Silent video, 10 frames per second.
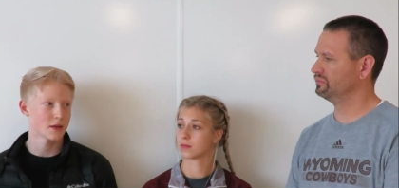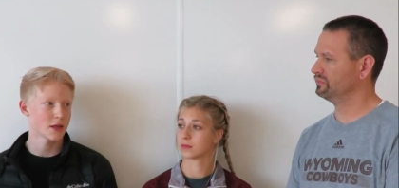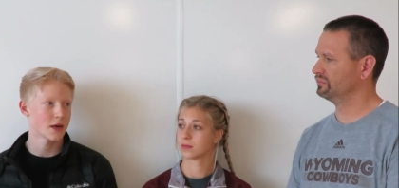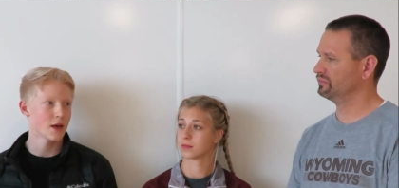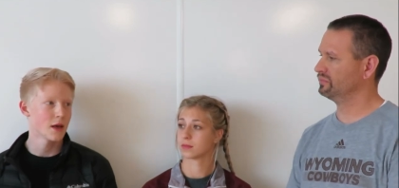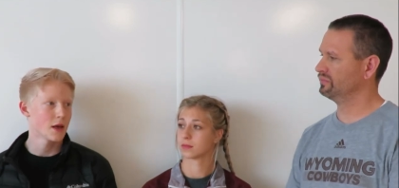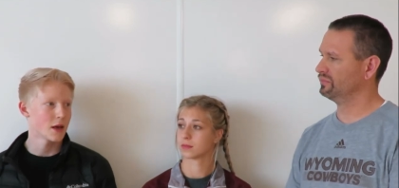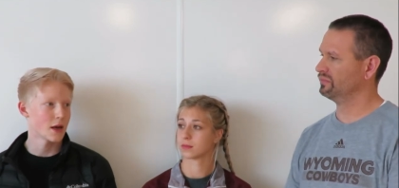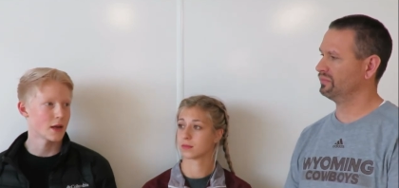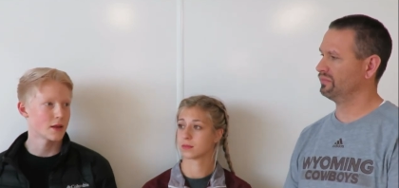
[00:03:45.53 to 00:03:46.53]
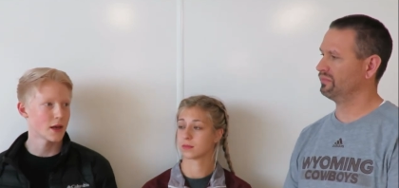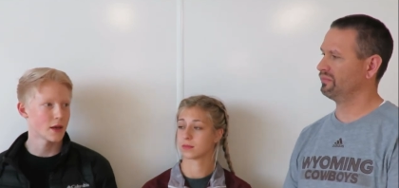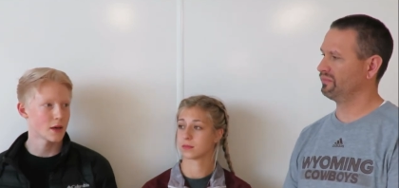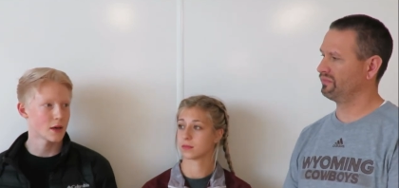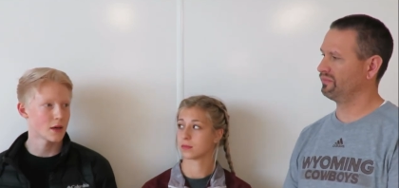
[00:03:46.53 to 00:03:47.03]
Speaker 1: out there, and I
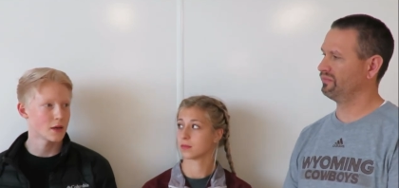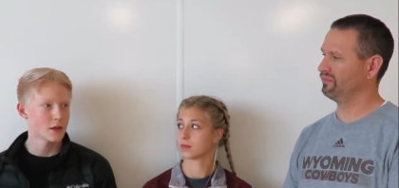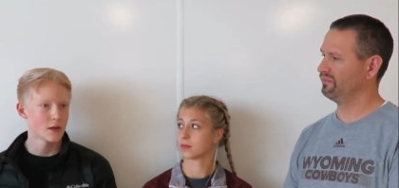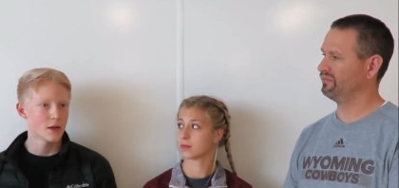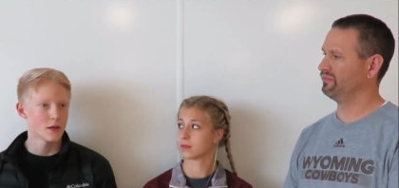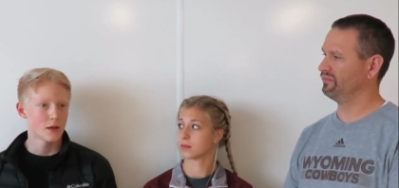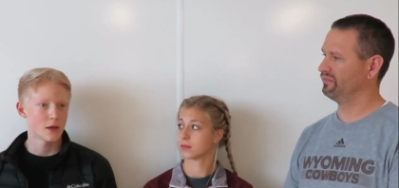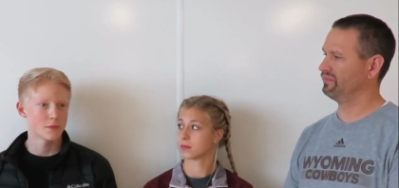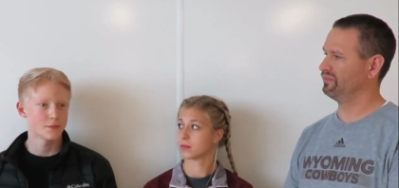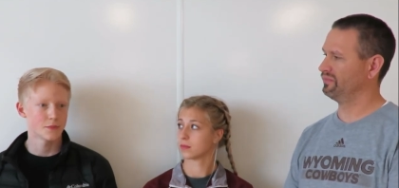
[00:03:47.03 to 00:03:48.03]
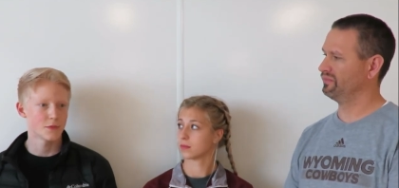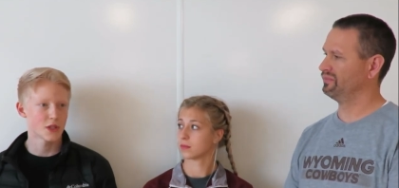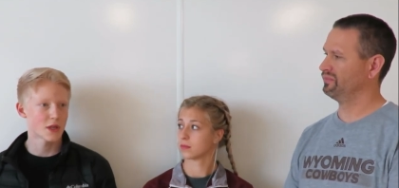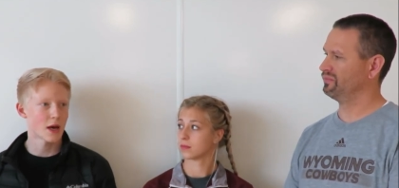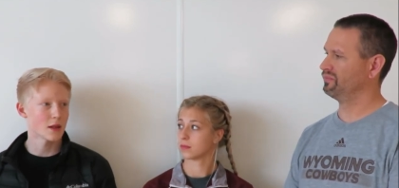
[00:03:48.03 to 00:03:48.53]
think
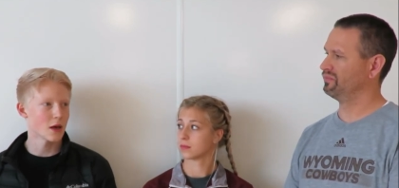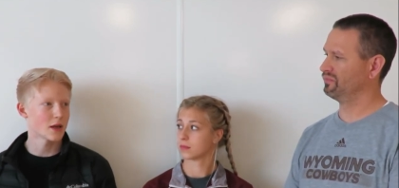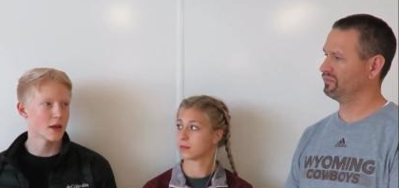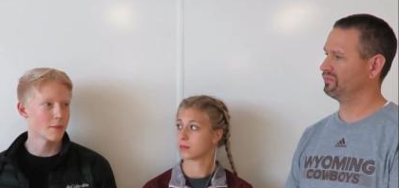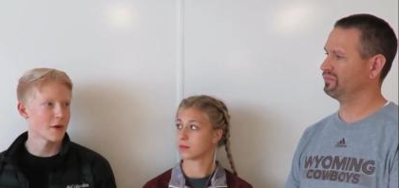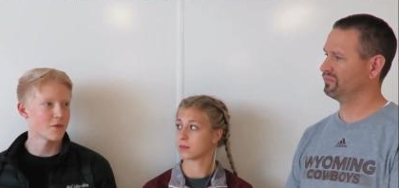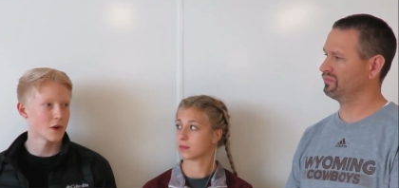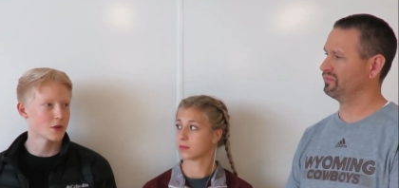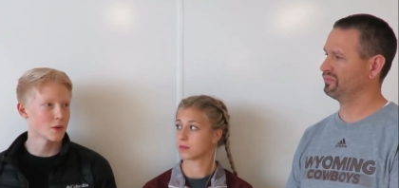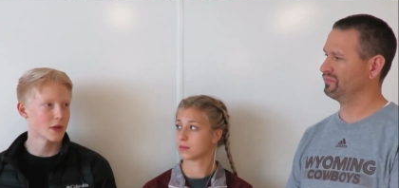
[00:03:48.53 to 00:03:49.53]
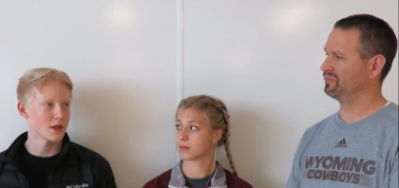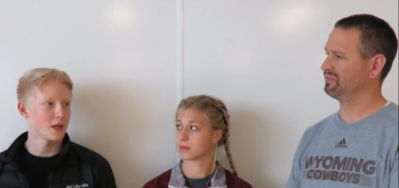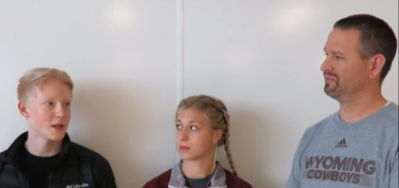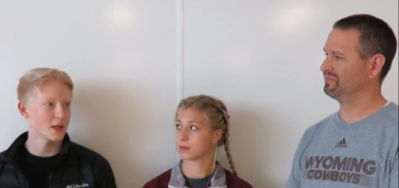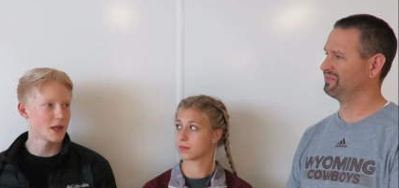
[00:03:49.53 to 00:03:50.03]
just got lucky in my first one
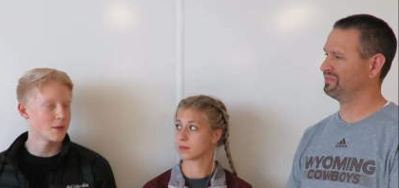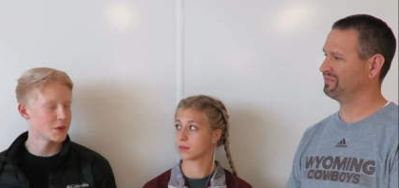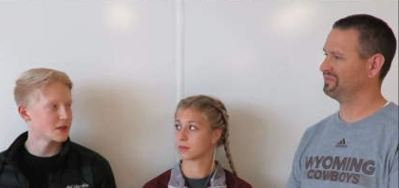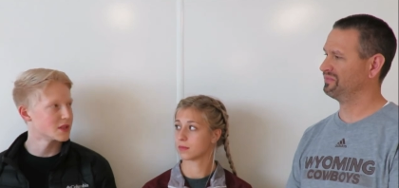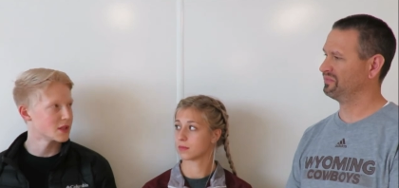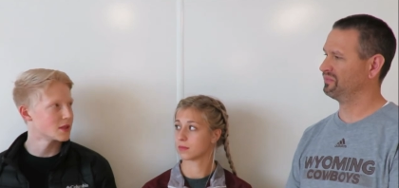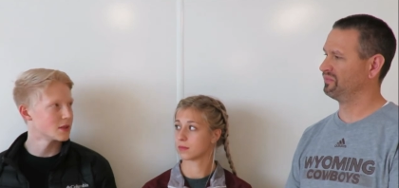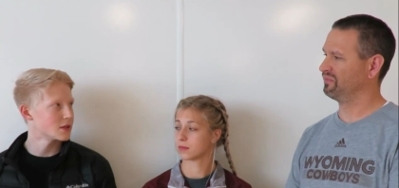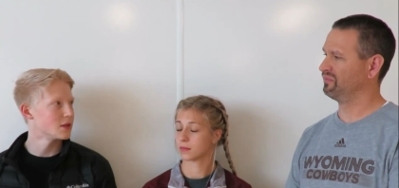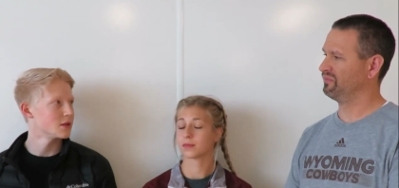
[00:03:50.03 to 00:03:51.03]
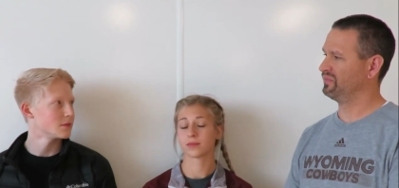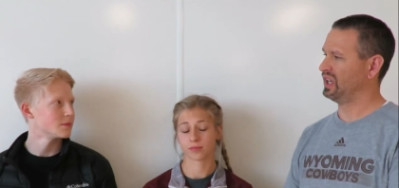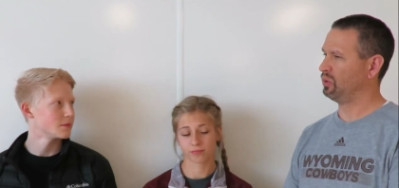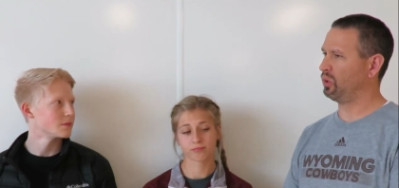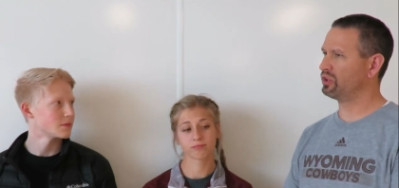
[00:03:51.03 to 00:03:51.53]
and need to keep consistency.
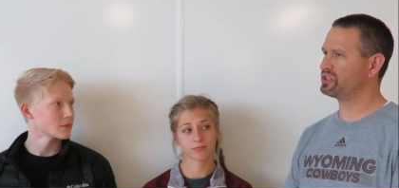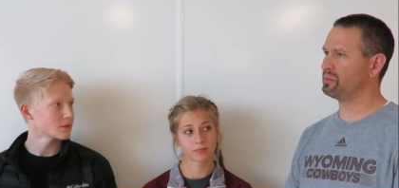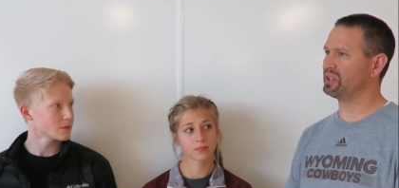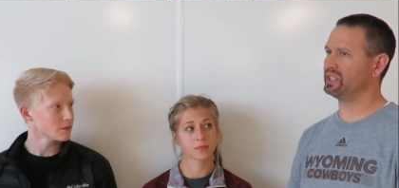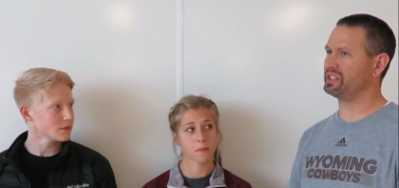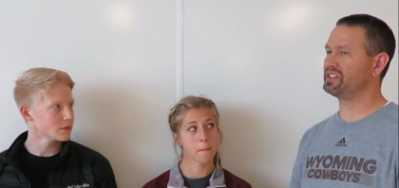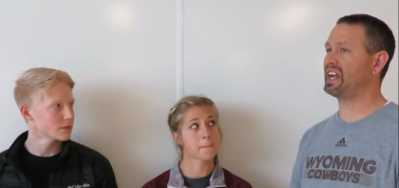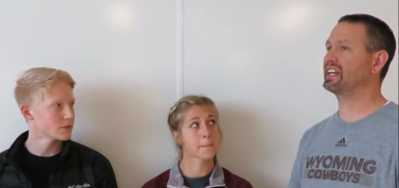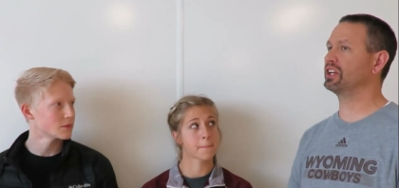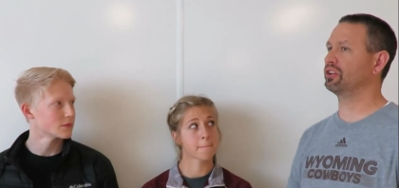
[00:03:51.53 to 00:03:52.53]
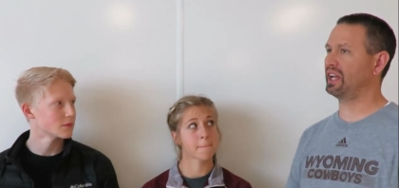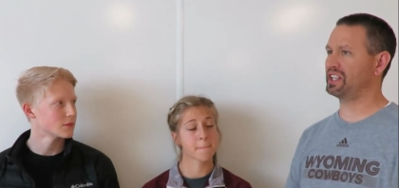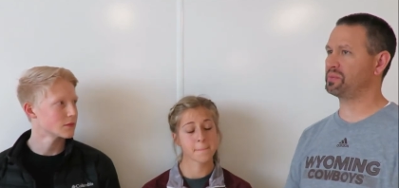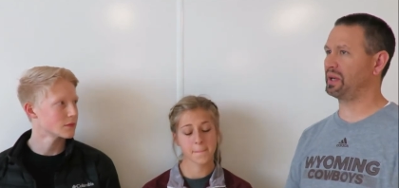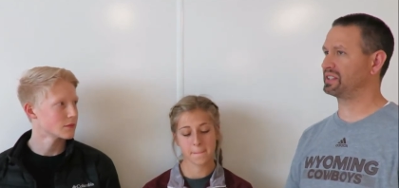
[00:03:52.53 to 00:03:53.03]
Speaker 2: What are some of the technical
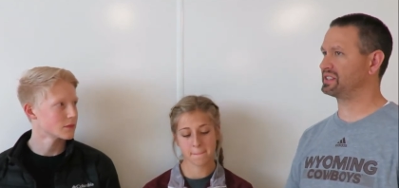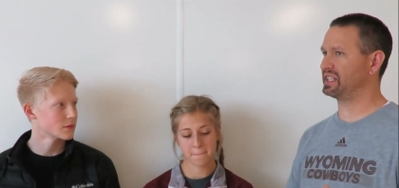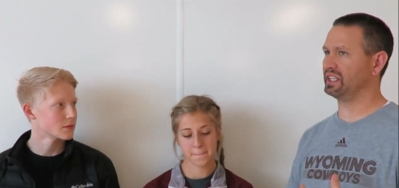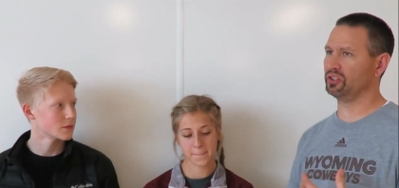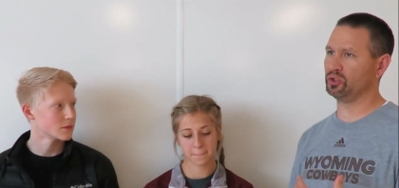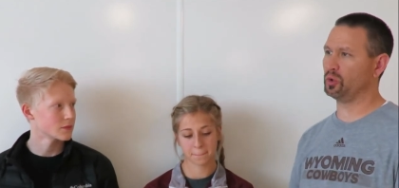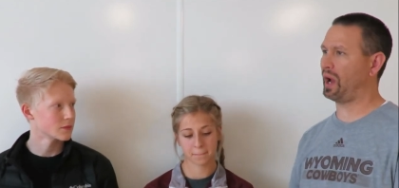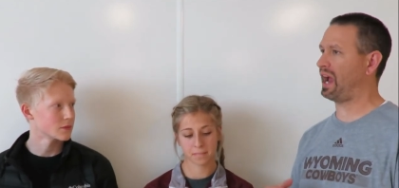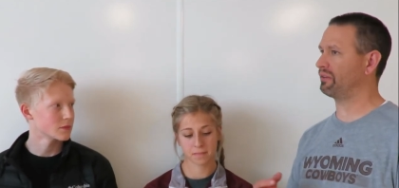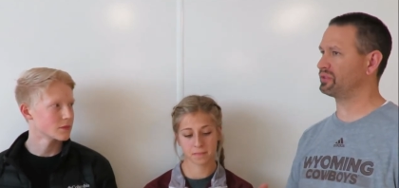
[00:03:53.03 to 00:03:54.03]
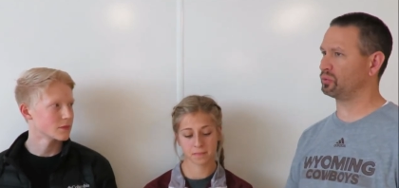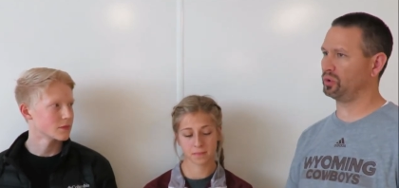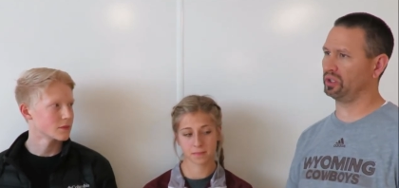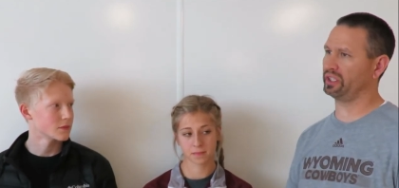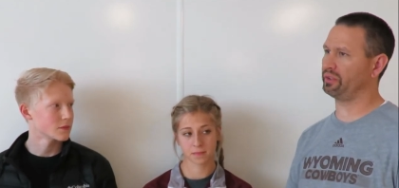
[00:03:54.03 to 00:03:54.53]
aspects that you have to
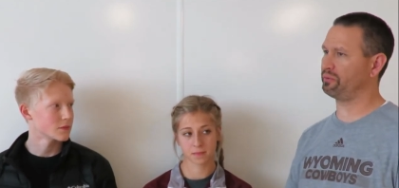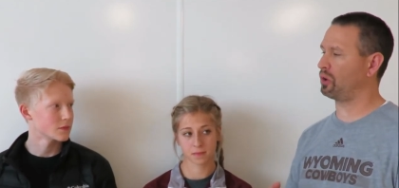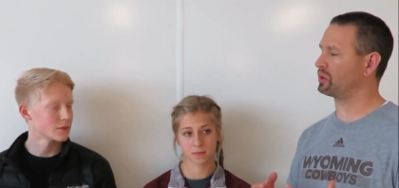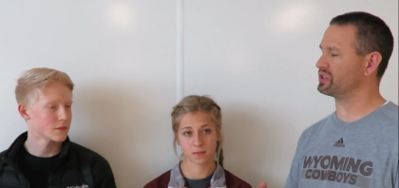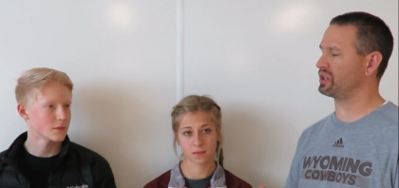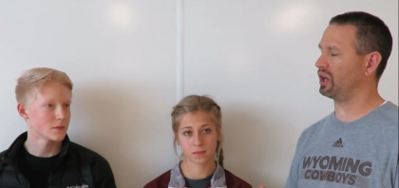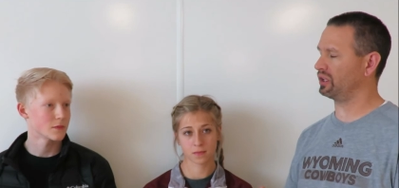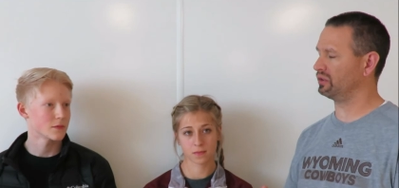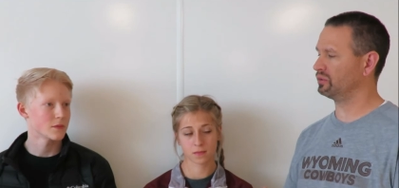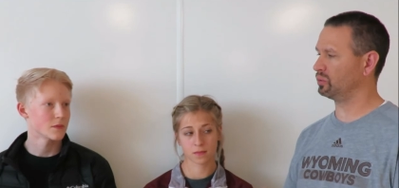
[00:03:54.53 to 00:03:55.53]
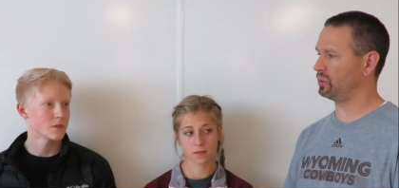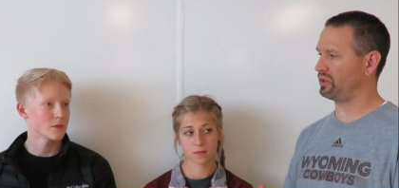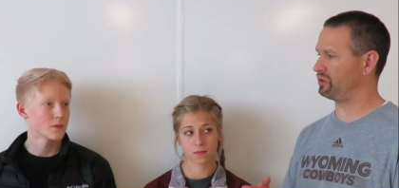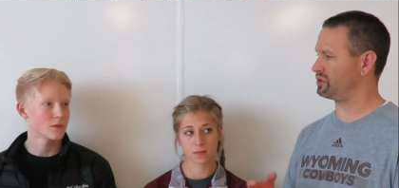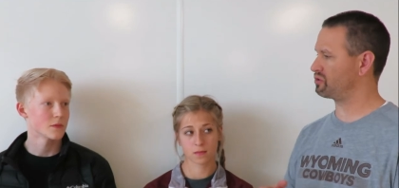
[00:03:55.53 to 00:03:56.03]
really focus on,
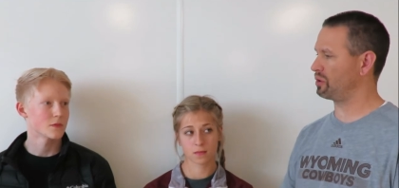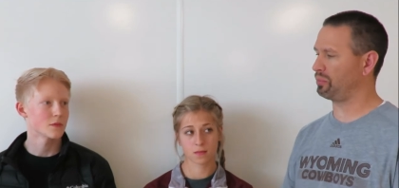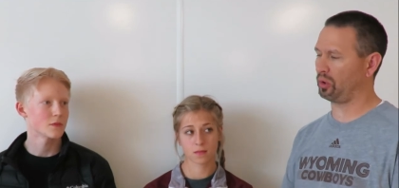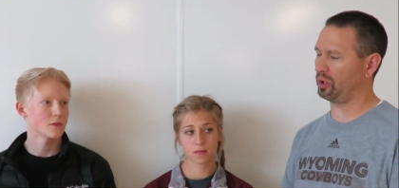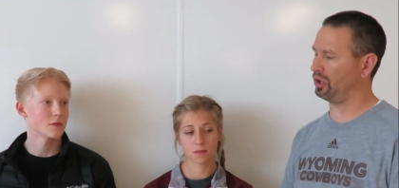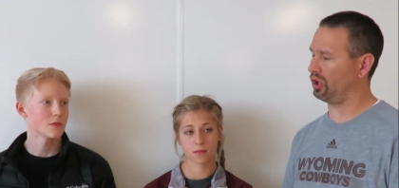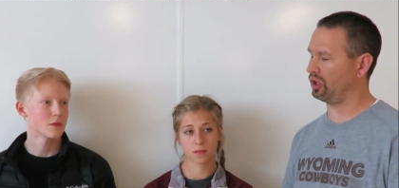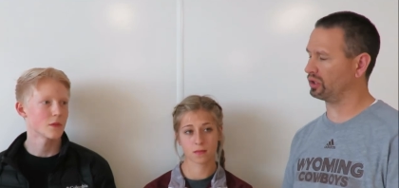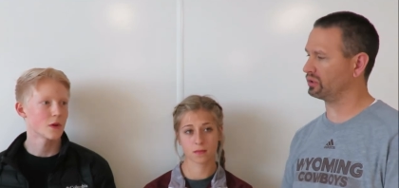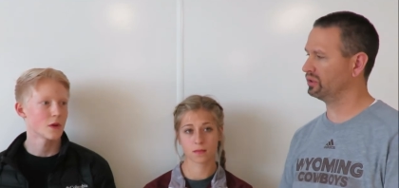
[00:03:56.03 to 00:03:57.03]
whether it's triple or long?